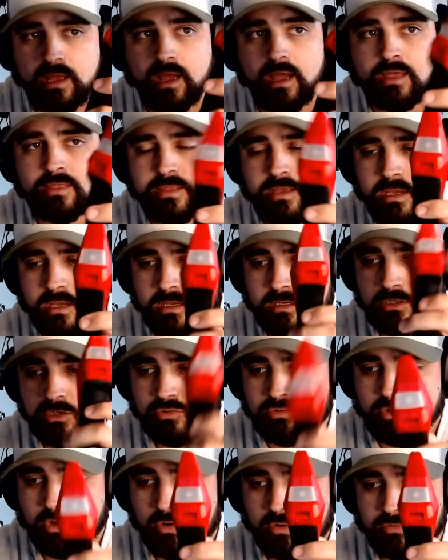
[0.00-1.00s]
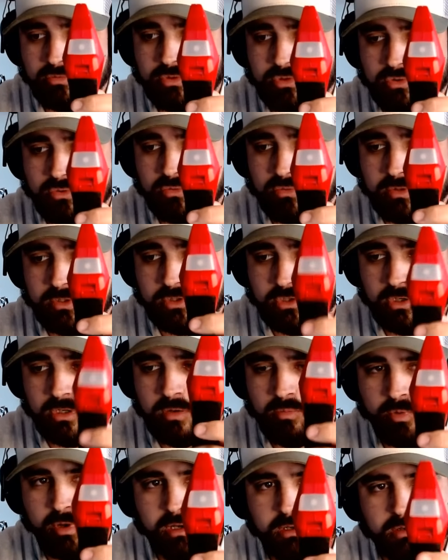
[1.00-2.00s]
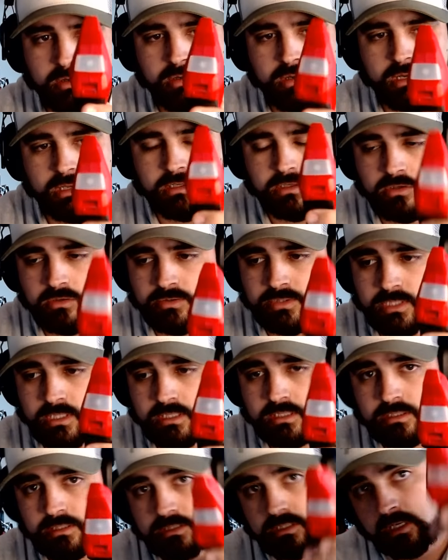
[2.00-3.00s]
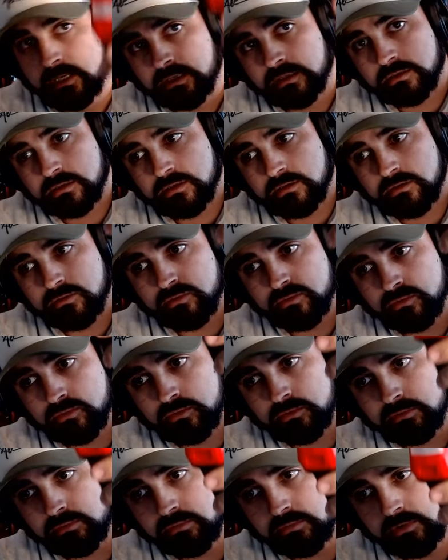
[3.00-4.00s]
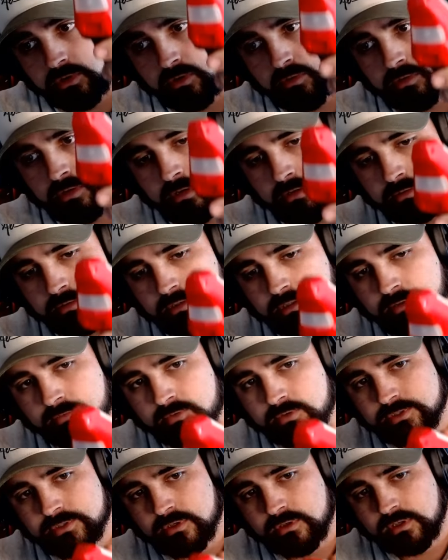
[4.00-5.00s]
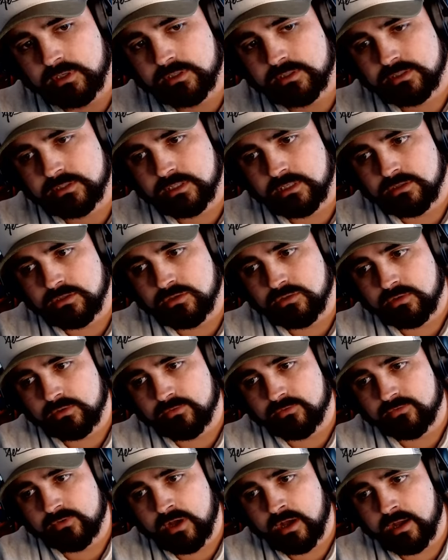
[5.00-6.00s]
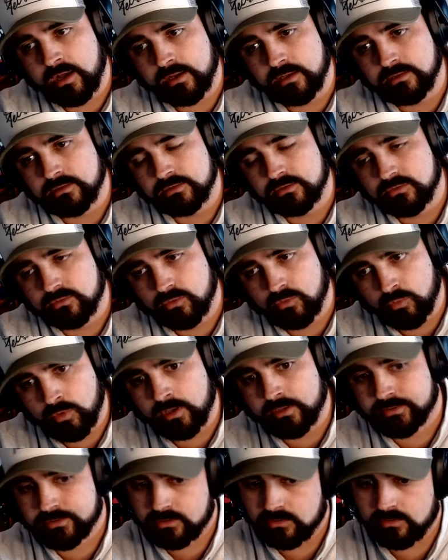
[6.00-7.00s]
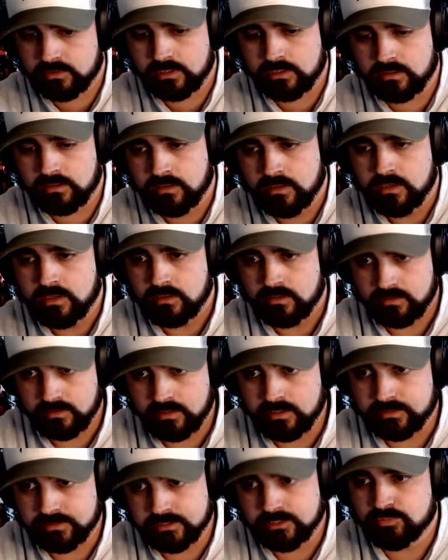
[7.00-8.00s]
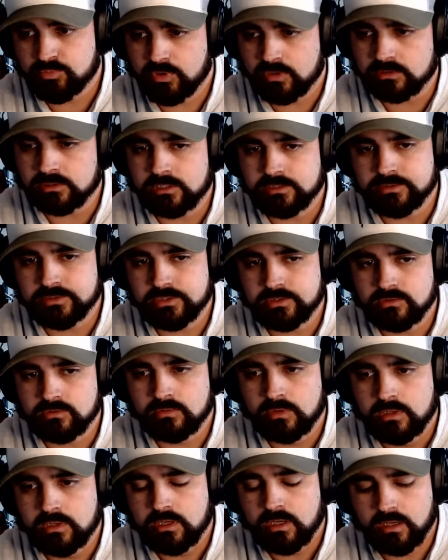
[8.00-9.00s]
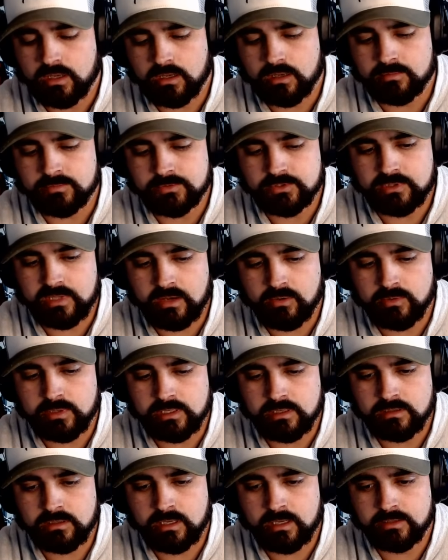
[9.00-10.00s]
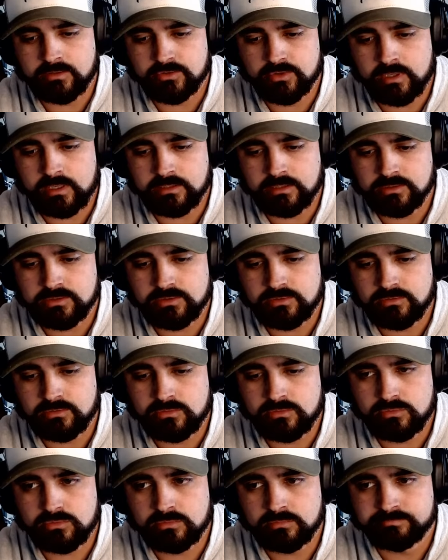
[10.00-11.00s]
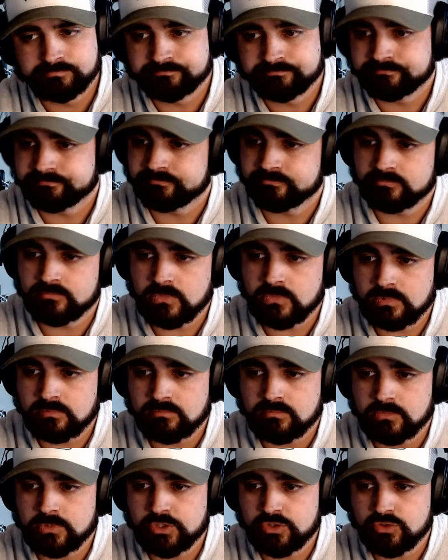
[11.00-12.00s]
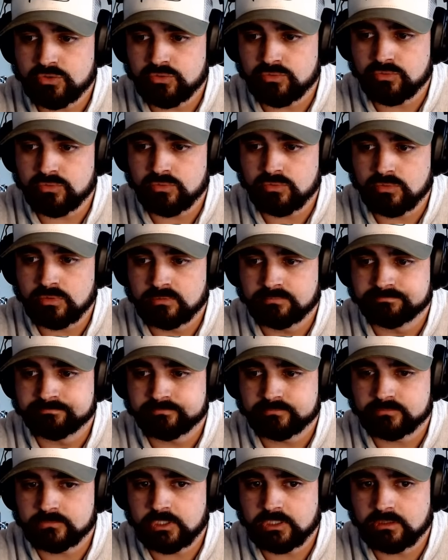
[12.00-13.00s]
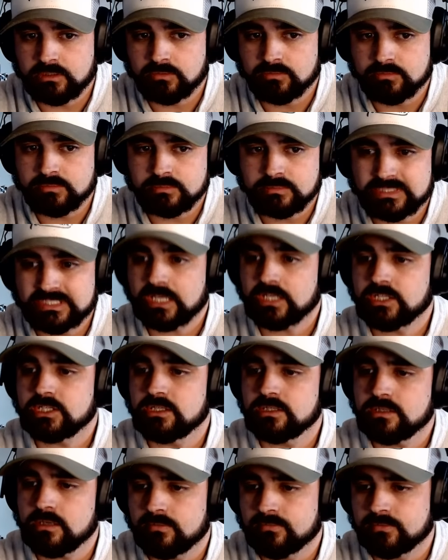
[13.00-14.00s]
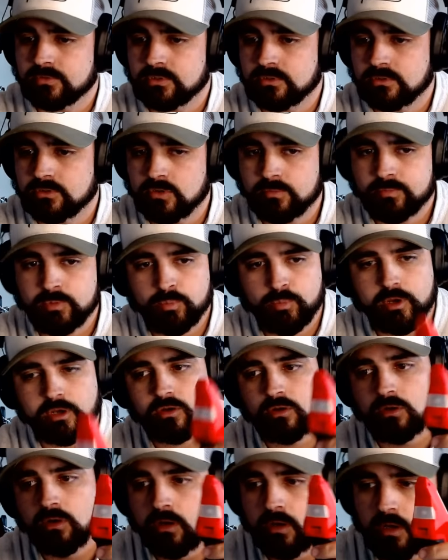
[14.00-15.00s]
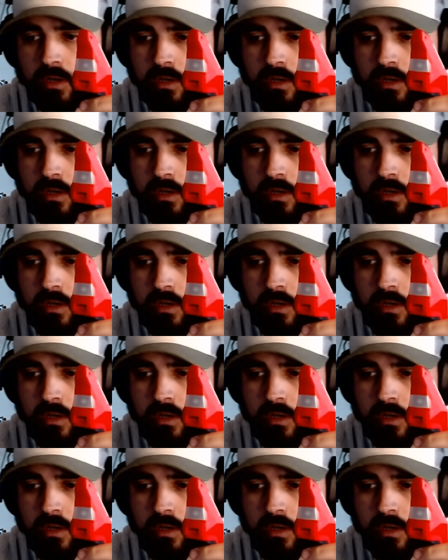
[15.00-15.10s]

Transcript: and then you go to the circuit breaker and you use this and you go along the different circuits and you can find what circuit this is plugged into. So that way you're not trying to do sketchy stuff to trip the breaker.